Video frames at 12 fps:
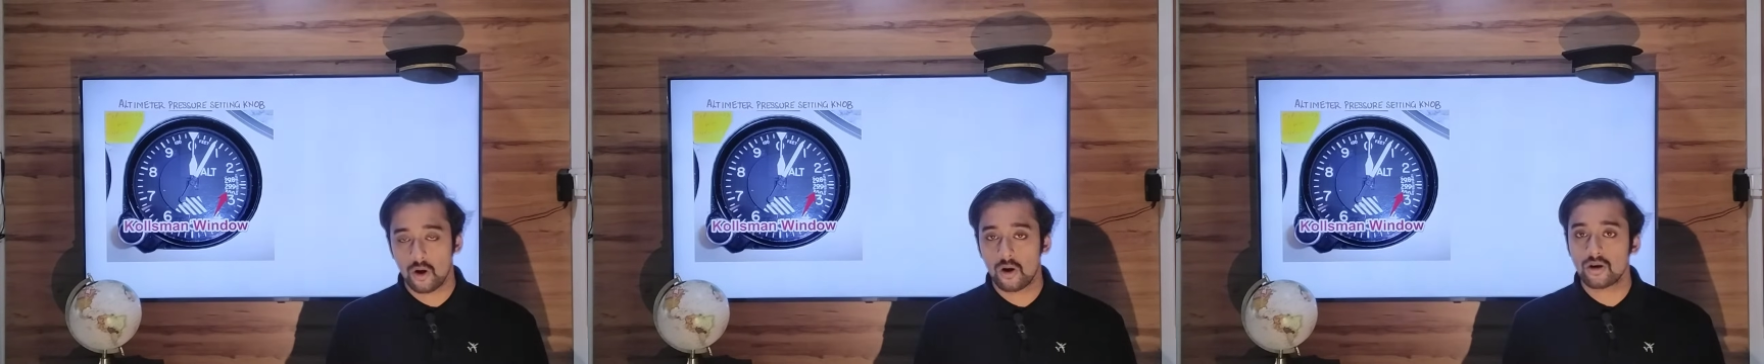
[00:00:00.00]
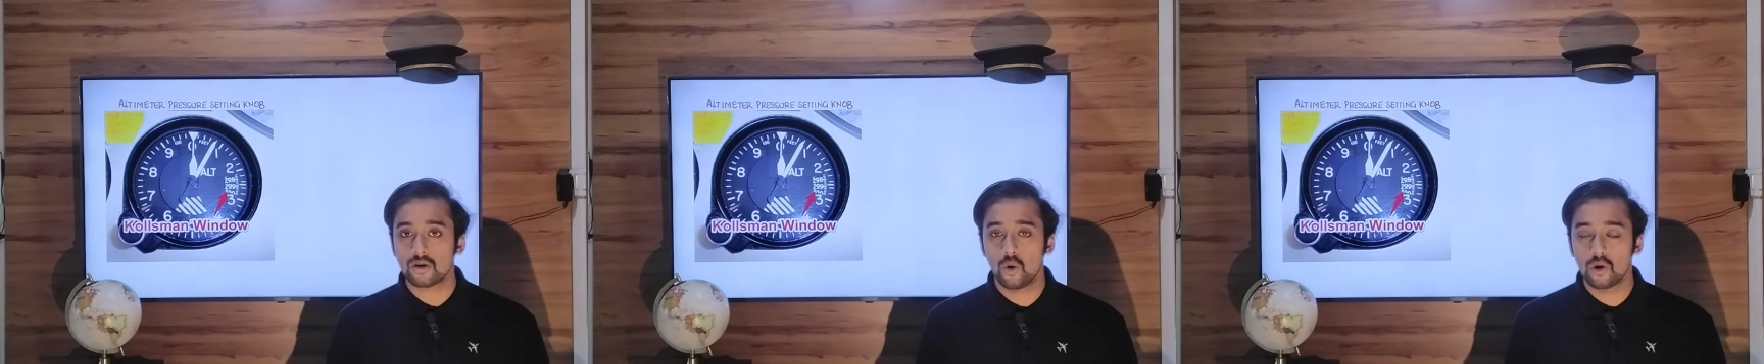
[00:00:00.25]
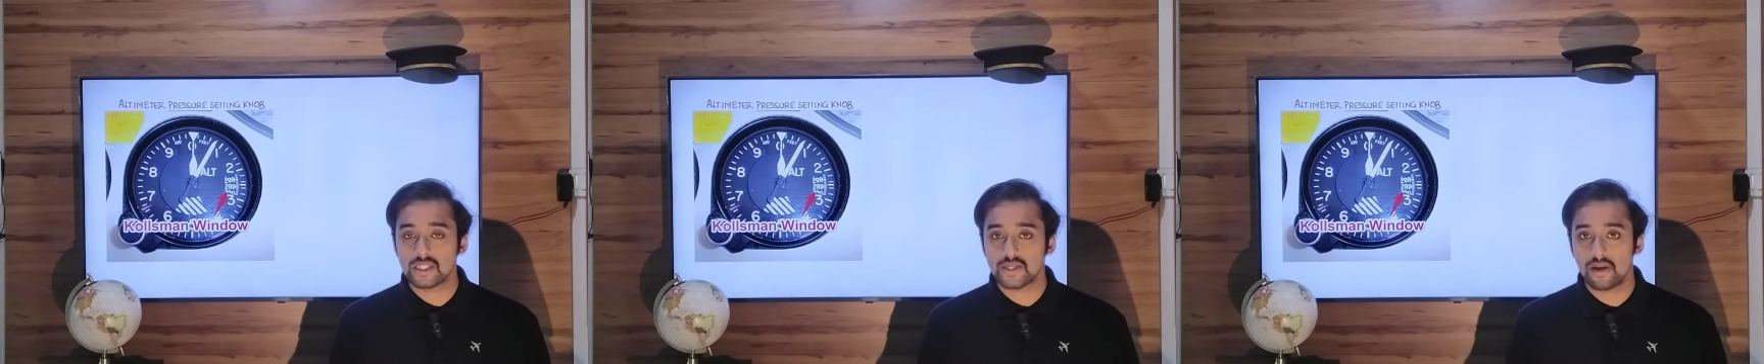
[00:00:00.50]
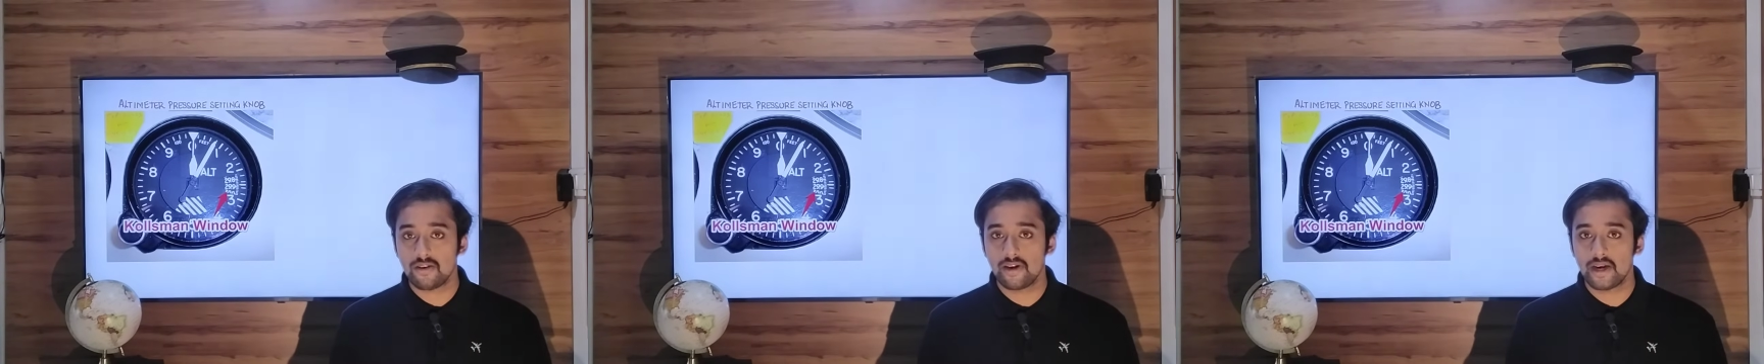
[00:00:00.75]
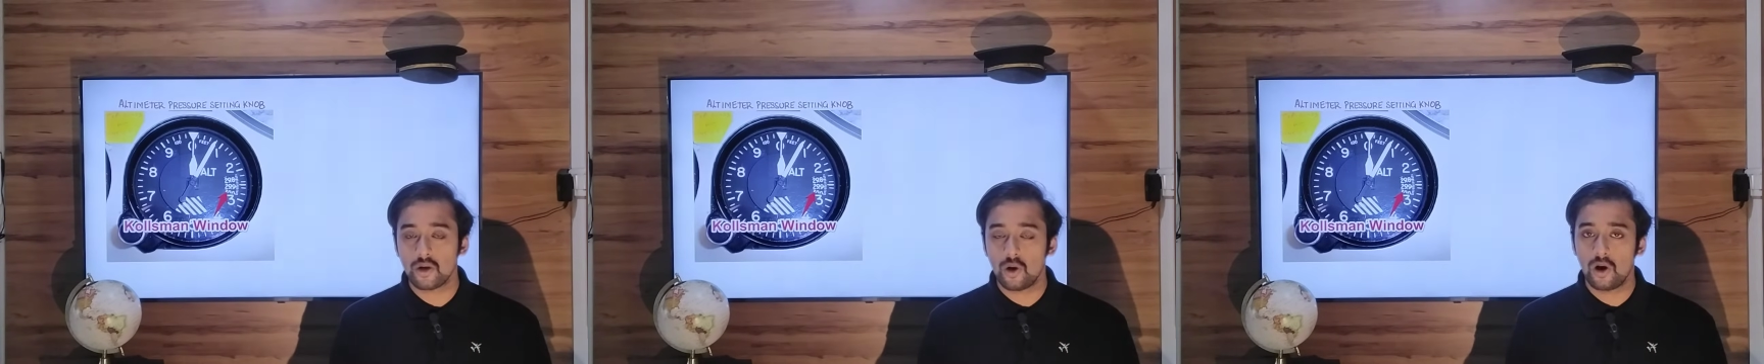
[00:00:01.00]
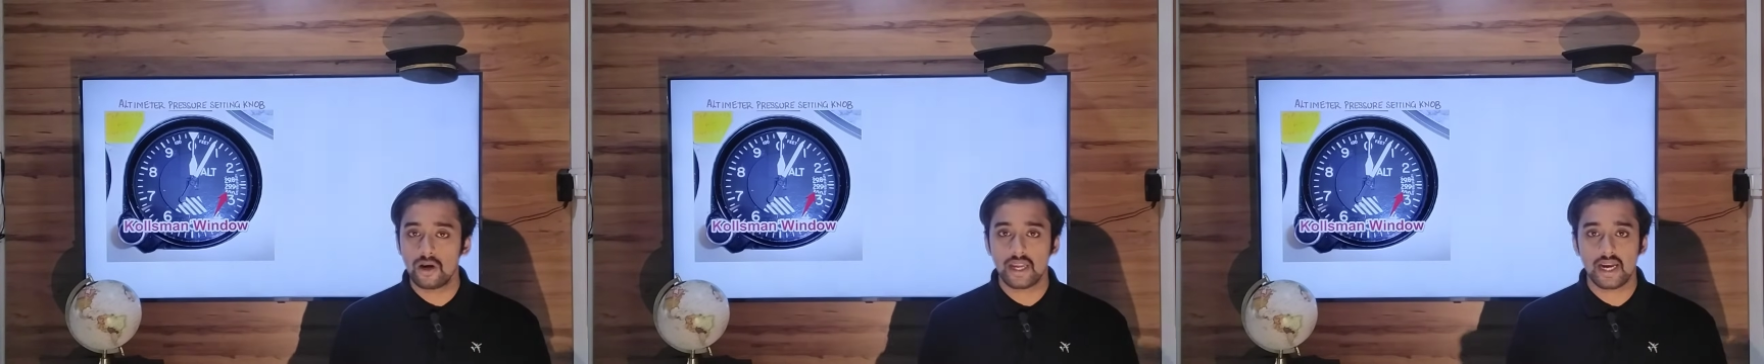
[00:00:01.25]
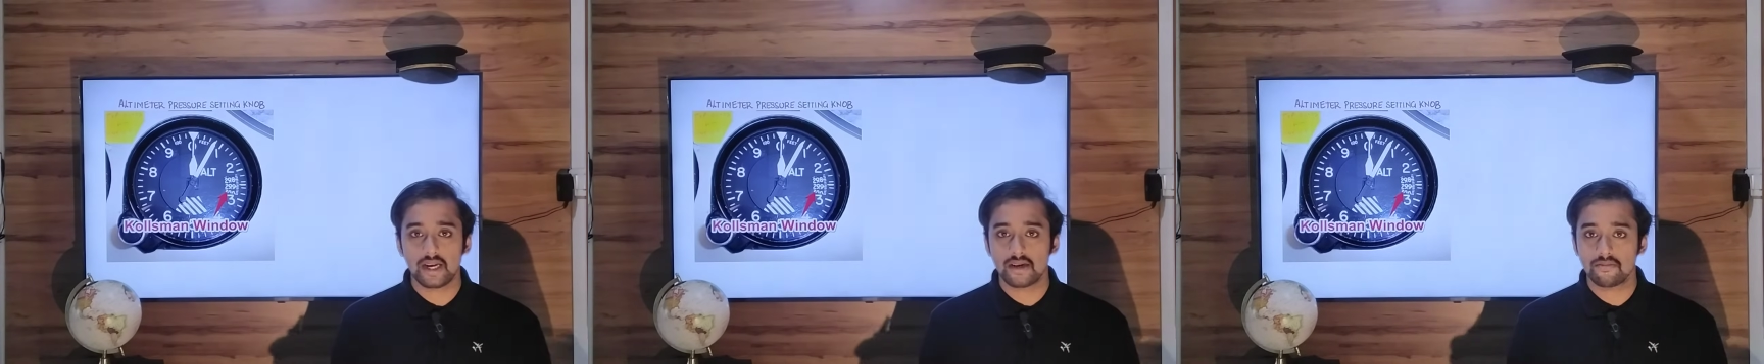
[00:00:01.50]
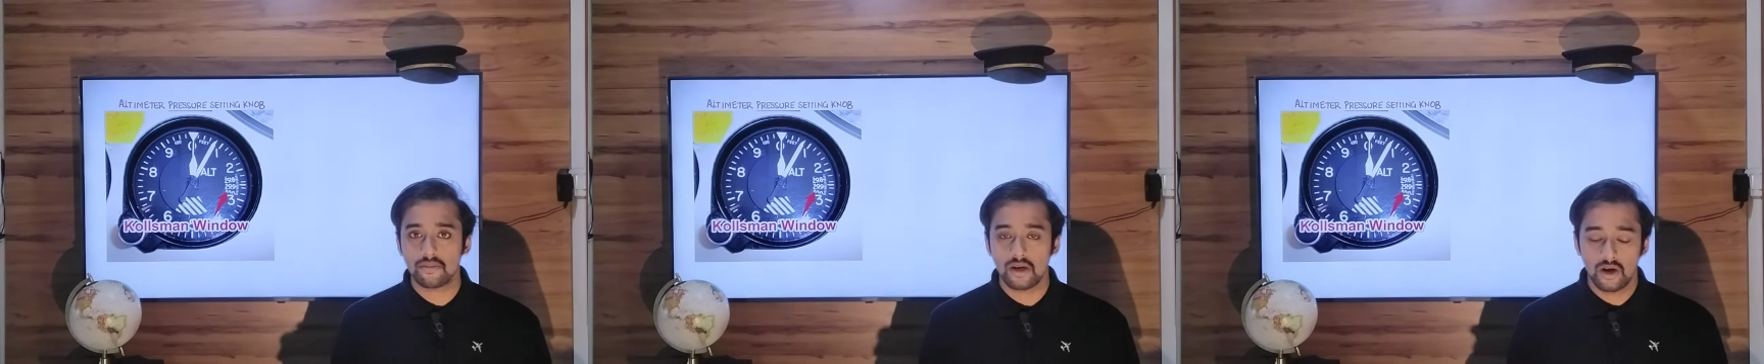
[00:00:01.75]
or Coulson window, or
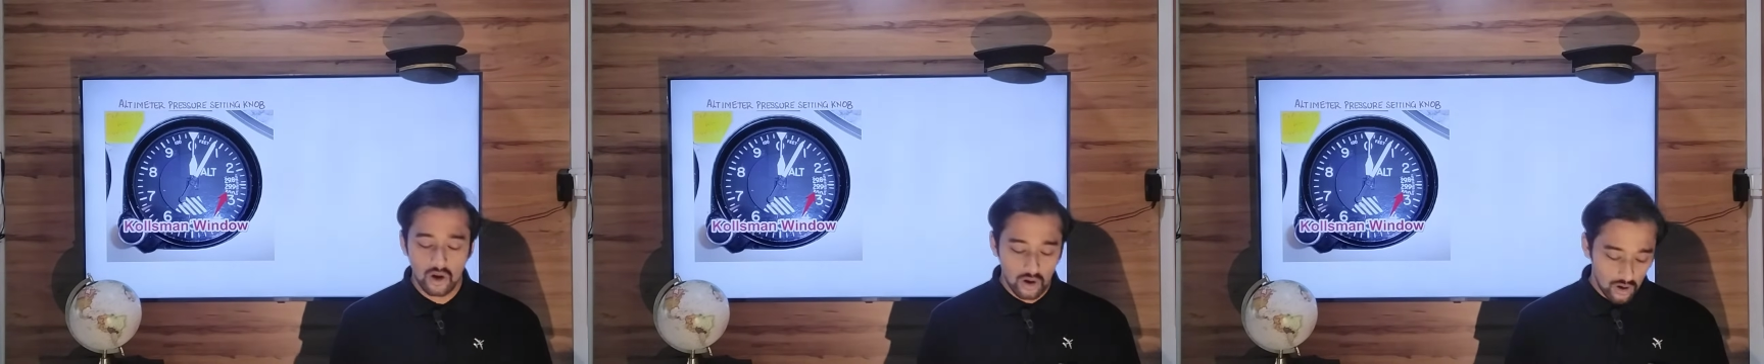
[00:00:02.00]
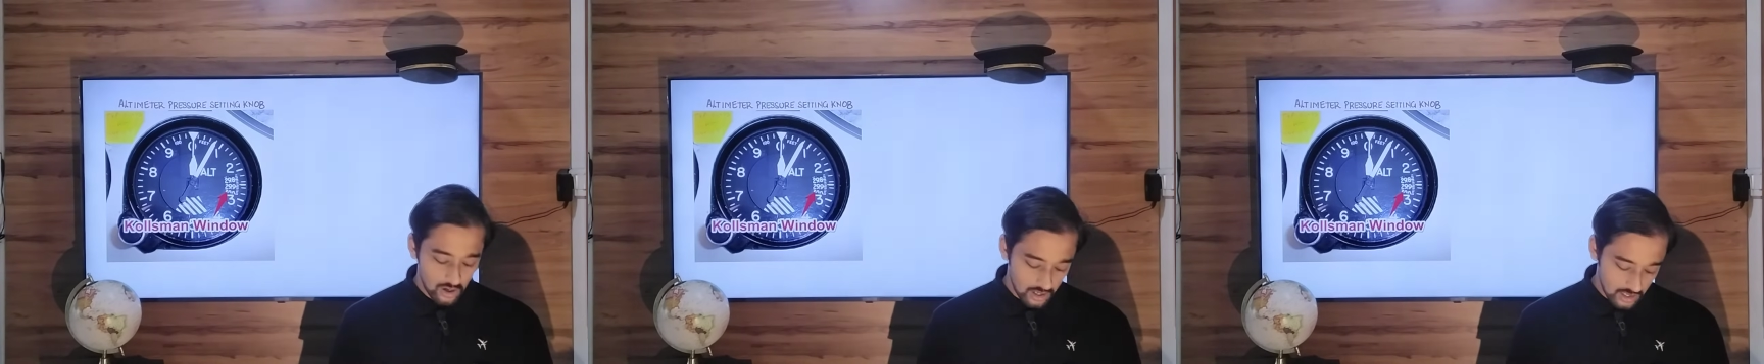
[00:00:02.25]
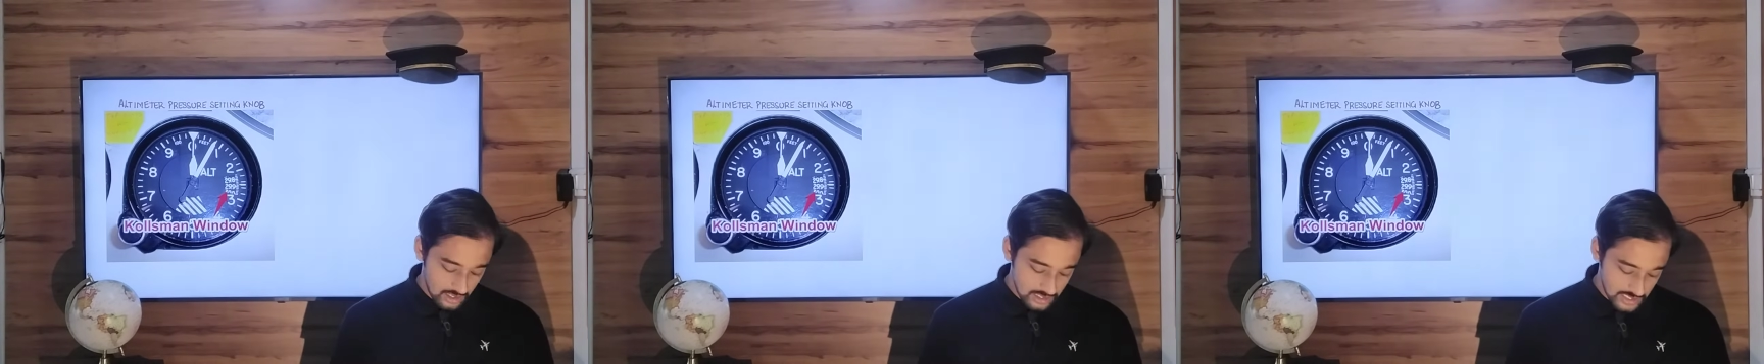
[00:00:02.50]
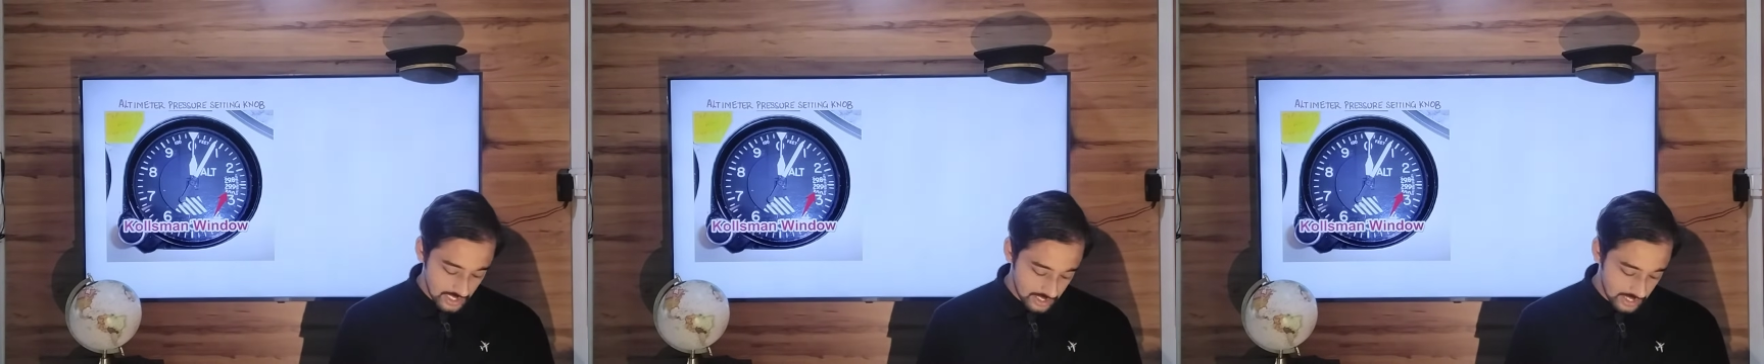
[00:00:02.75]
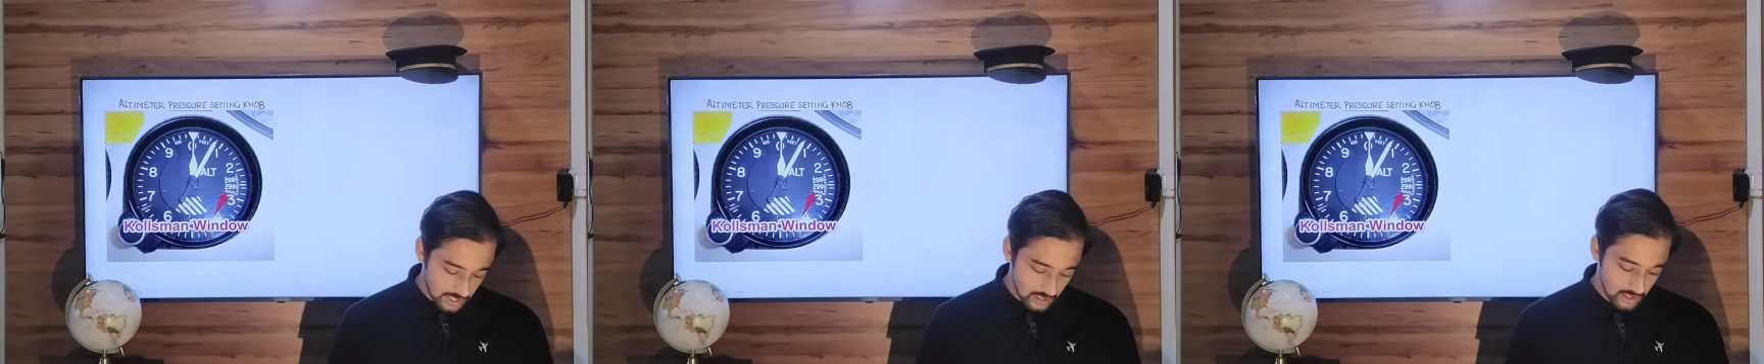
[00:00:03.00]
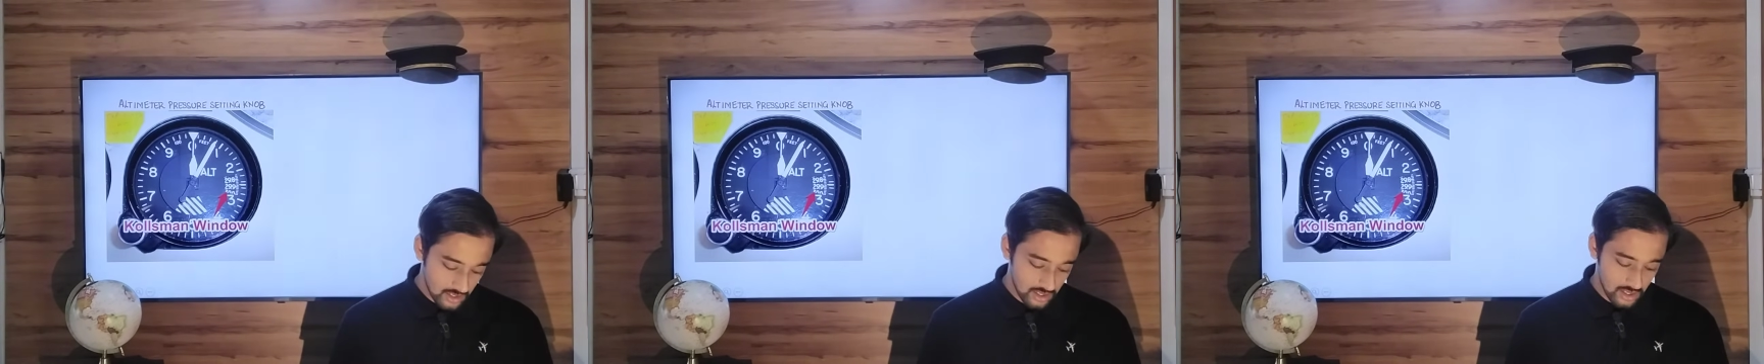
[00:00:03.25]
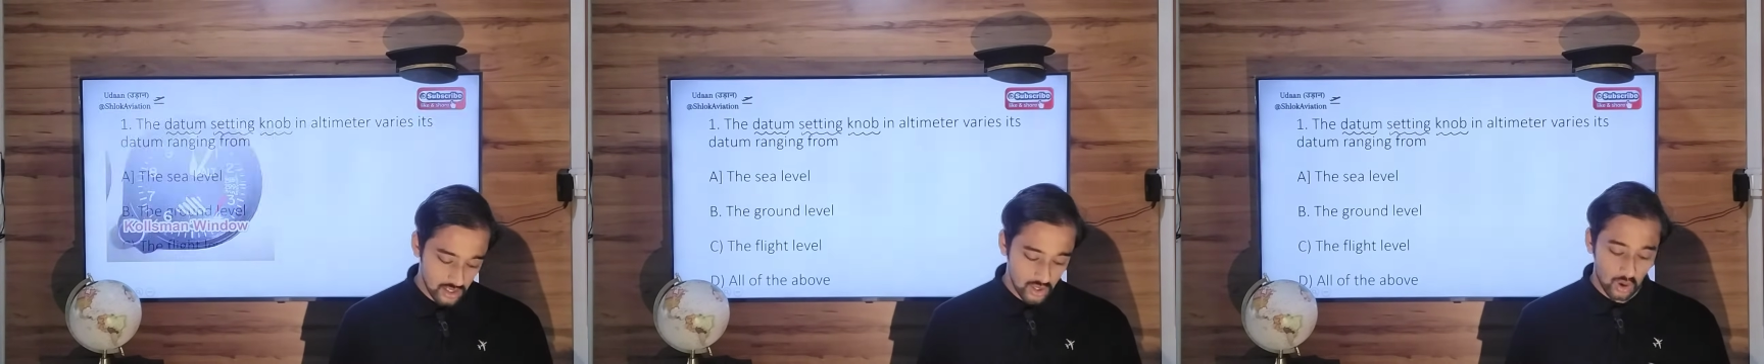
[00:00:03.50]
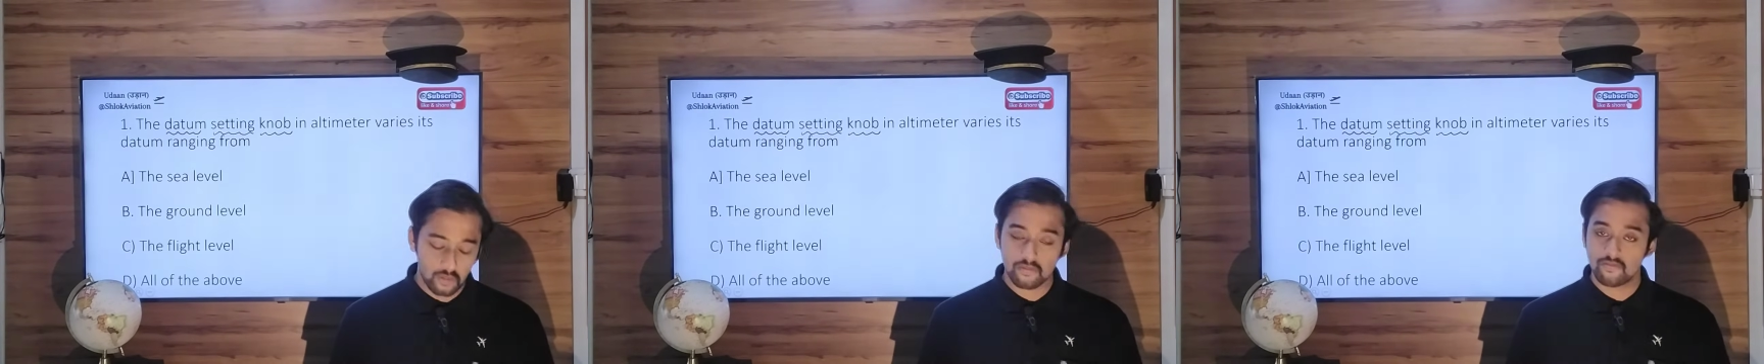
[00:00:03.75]
datum setting
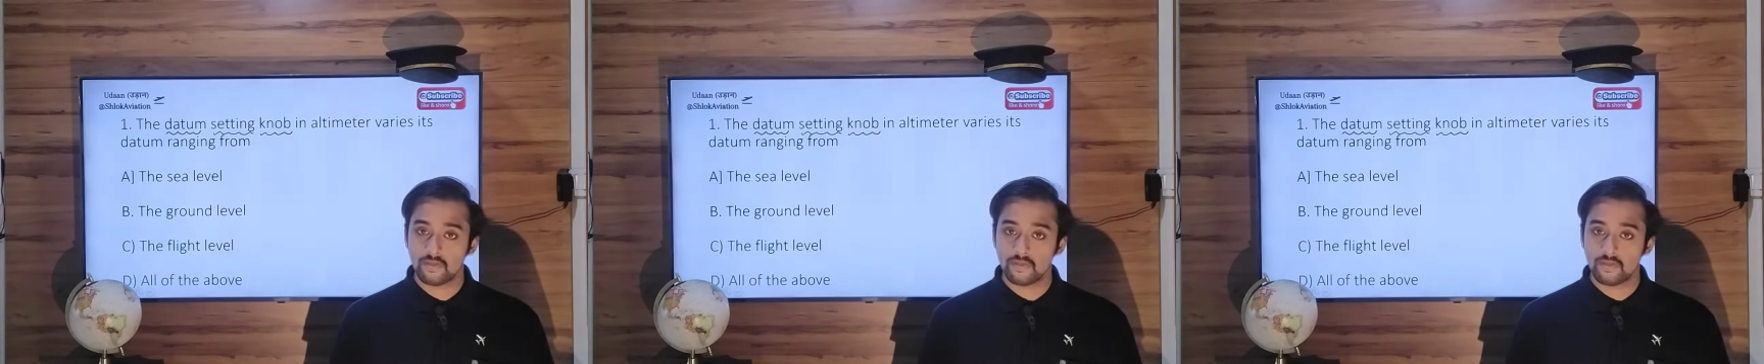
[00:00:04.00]
knob.